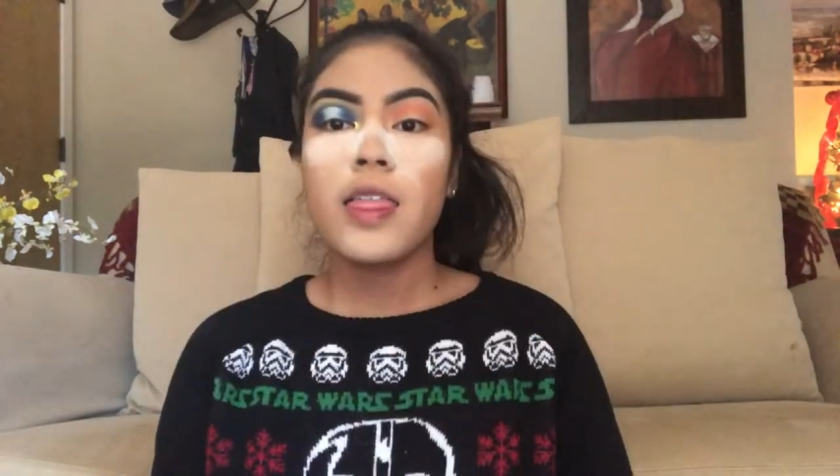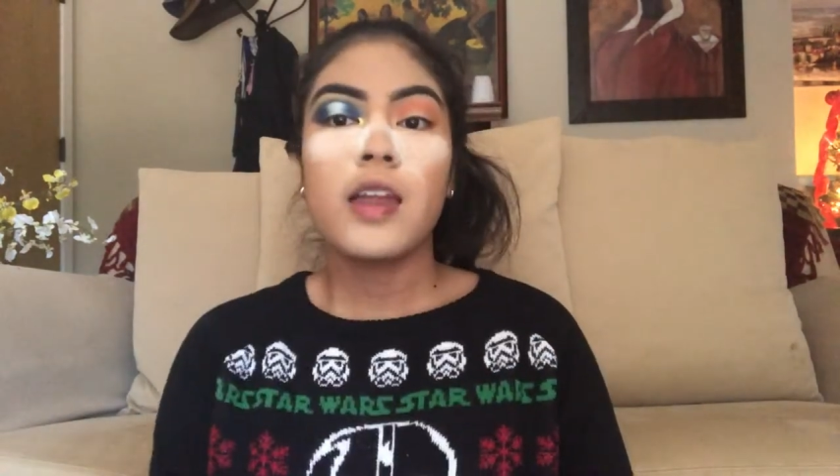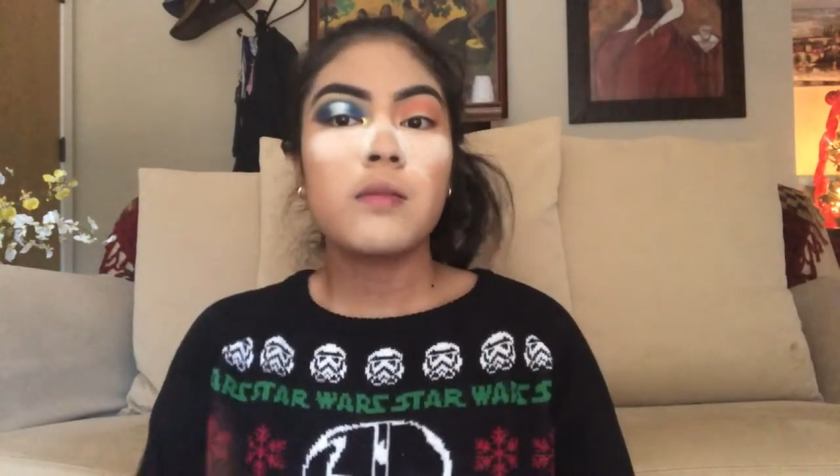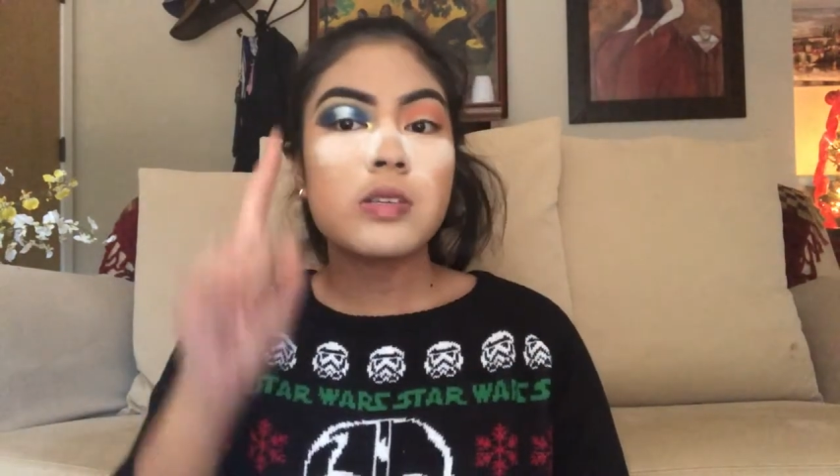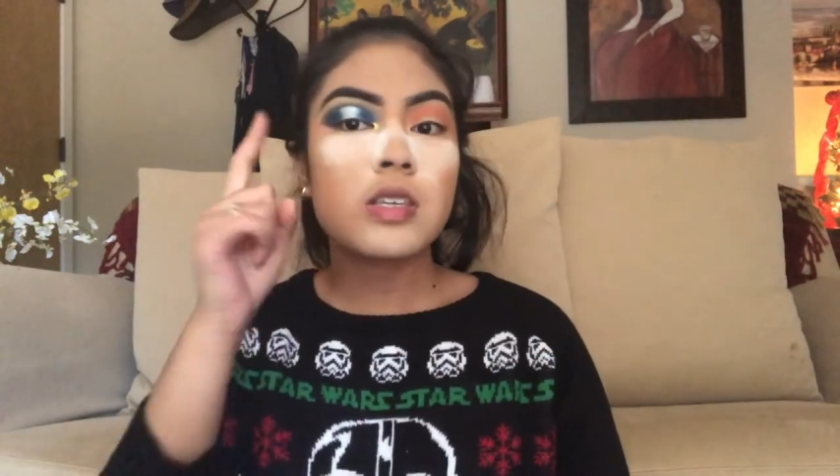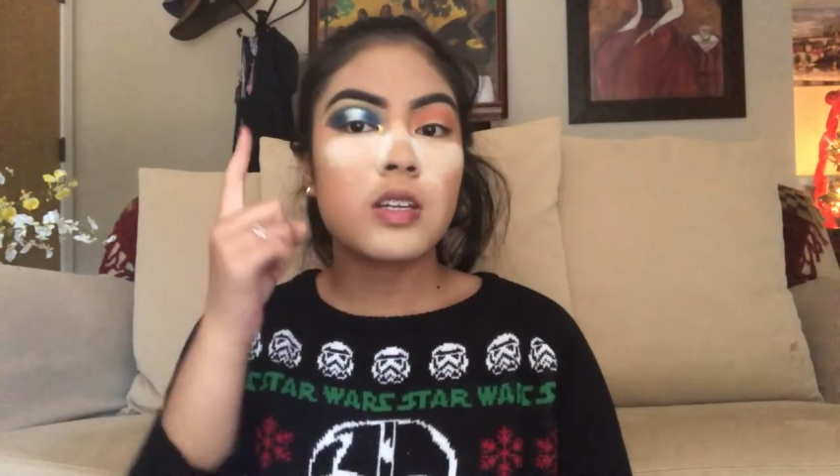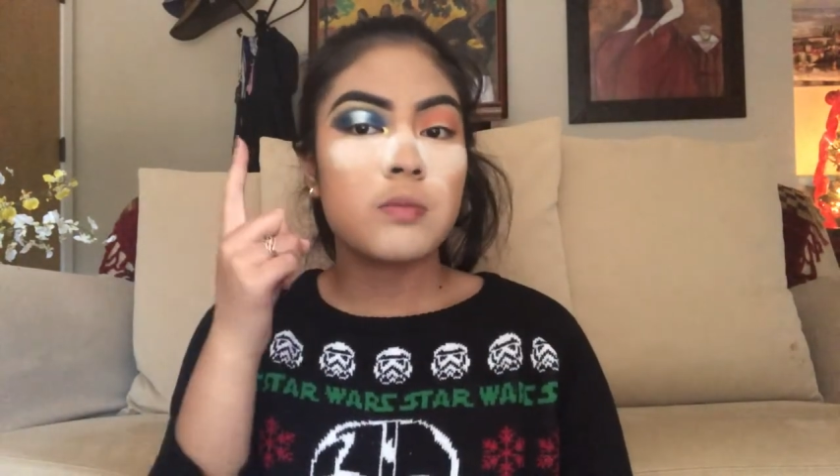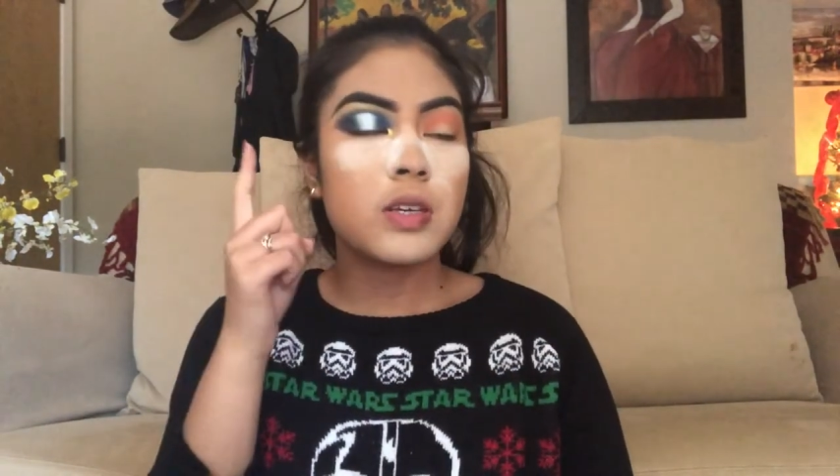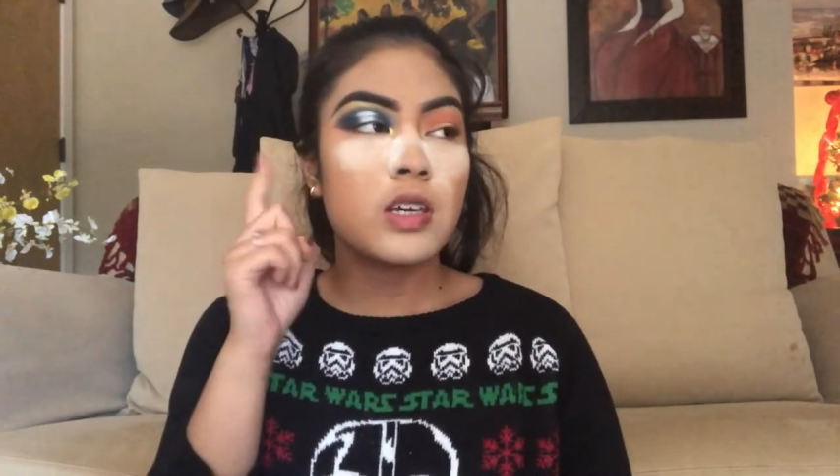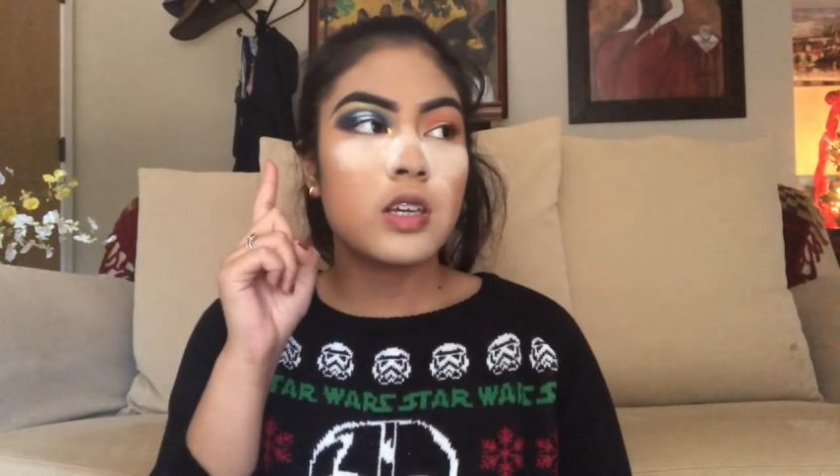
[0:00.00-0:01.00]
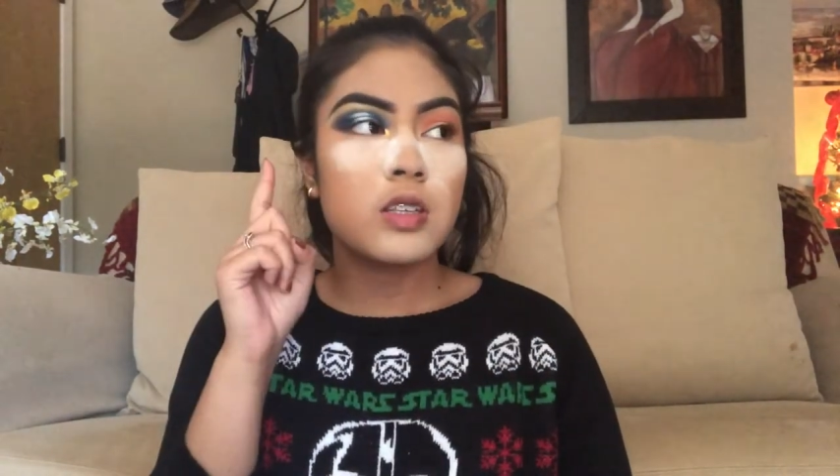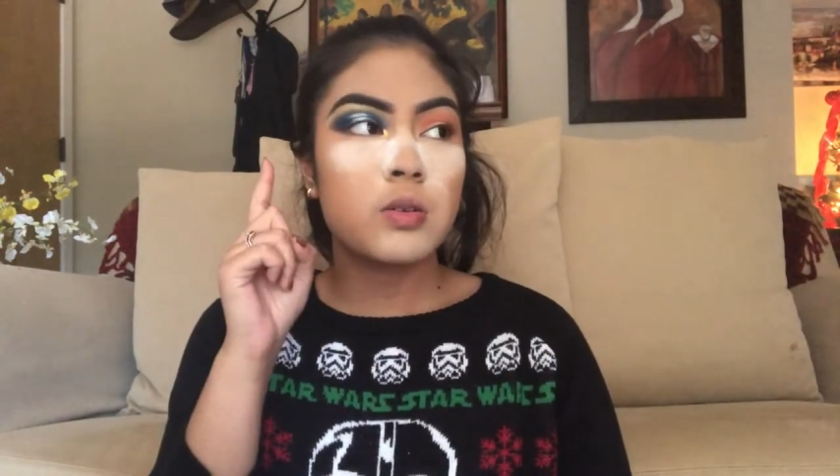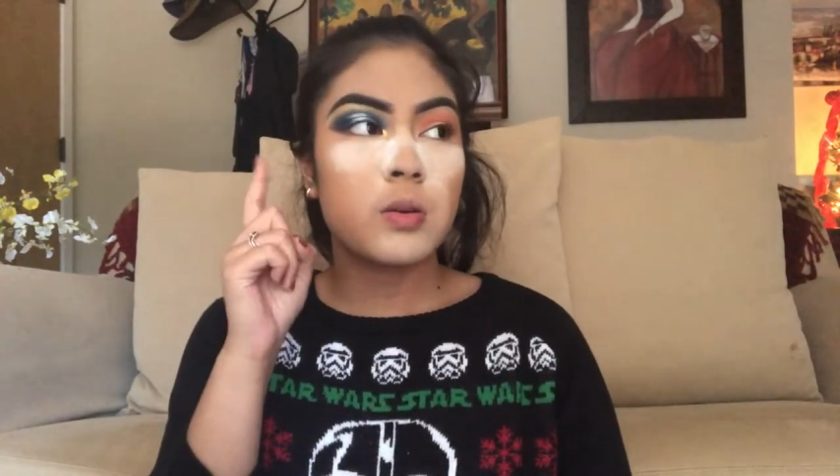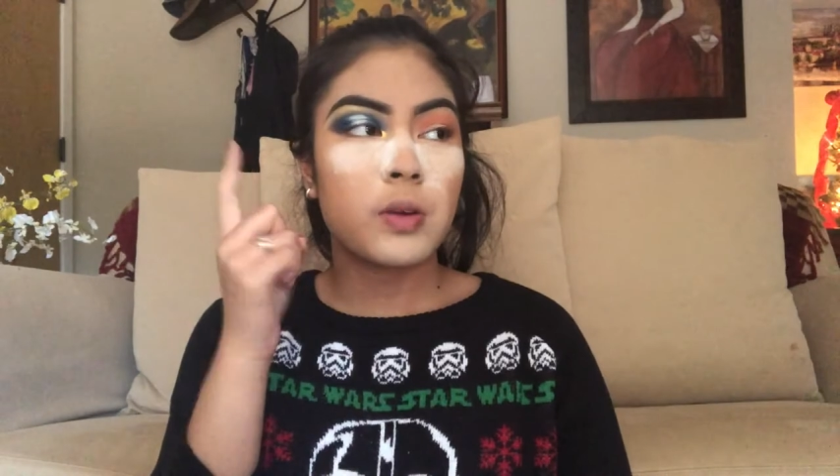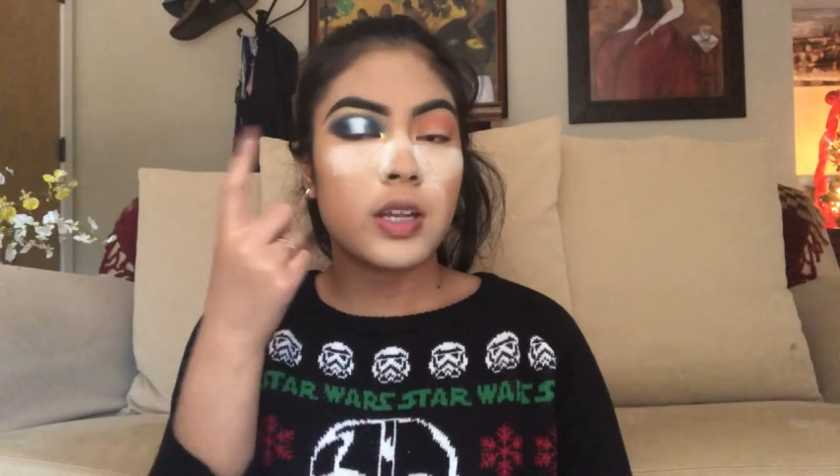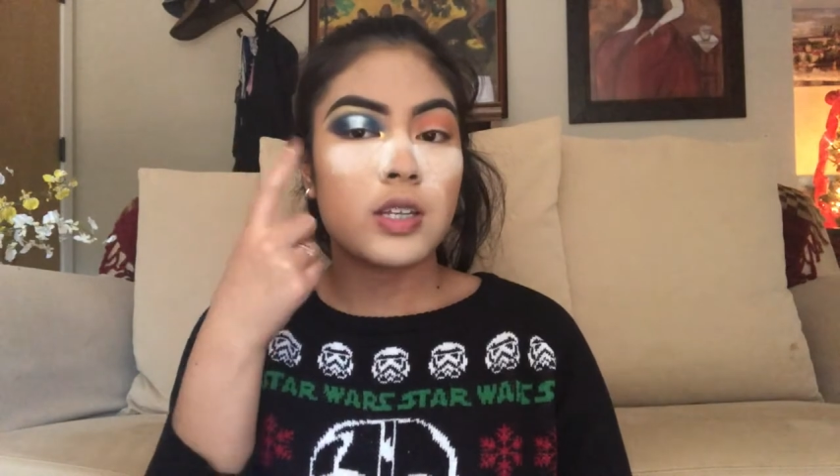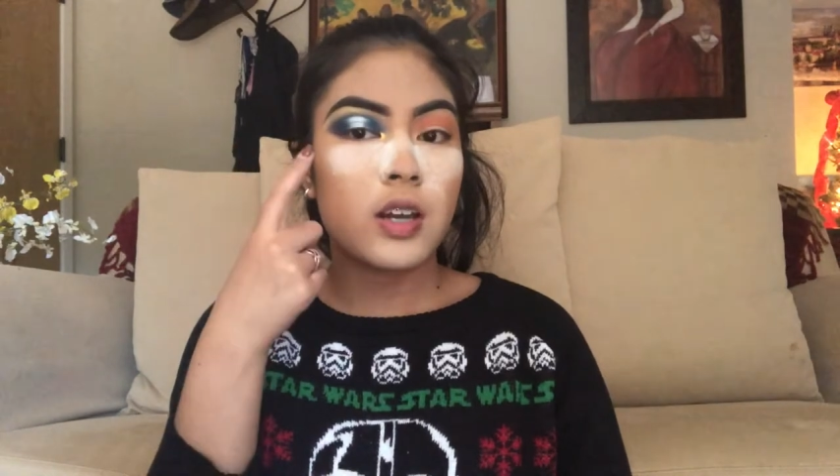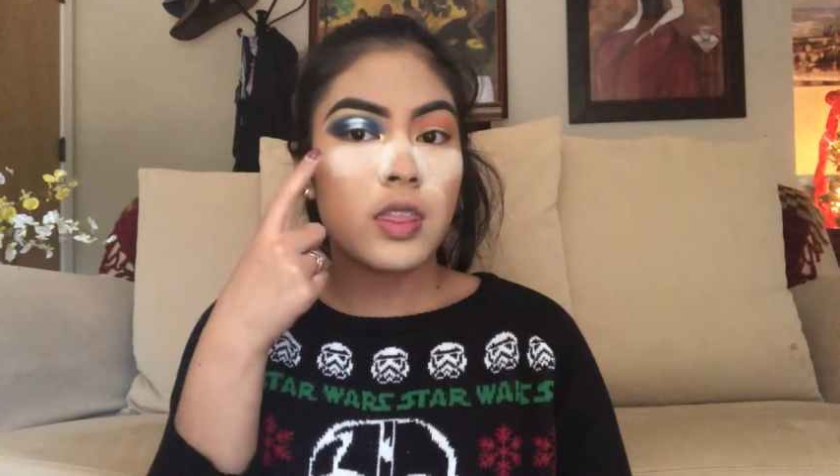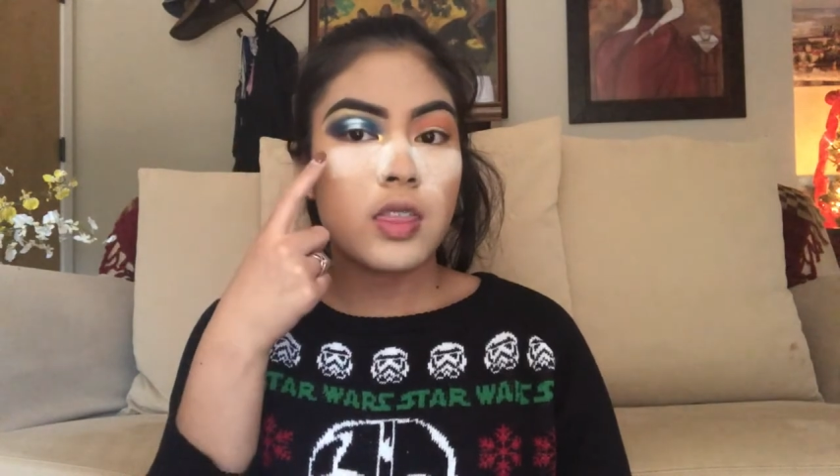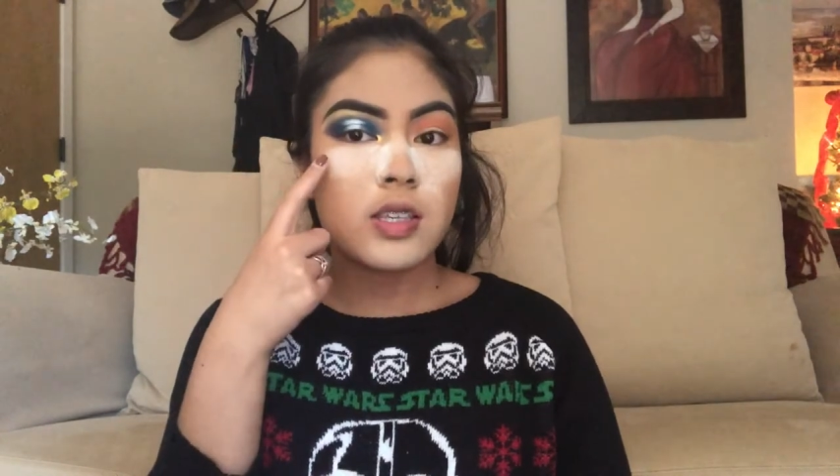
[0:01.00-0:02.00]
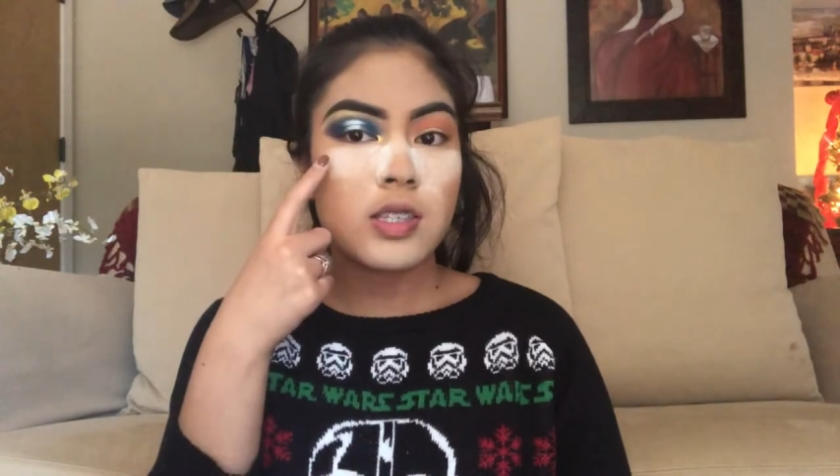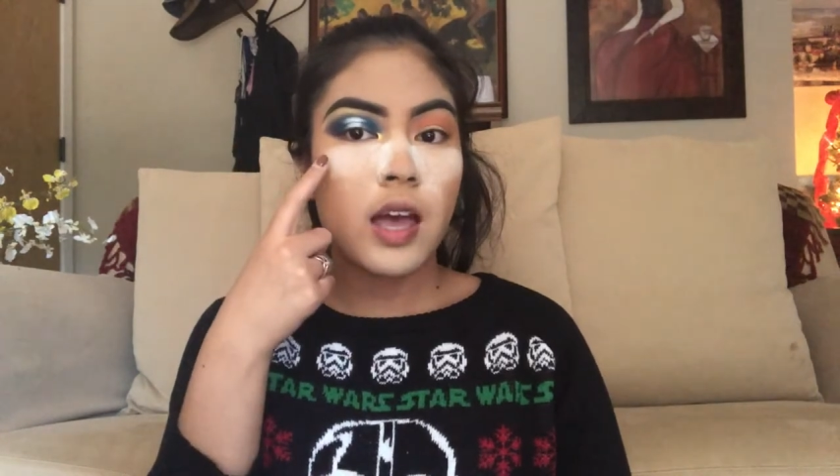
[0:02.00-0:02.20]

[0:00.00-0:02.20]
Then I'm just going to be doing what I did on this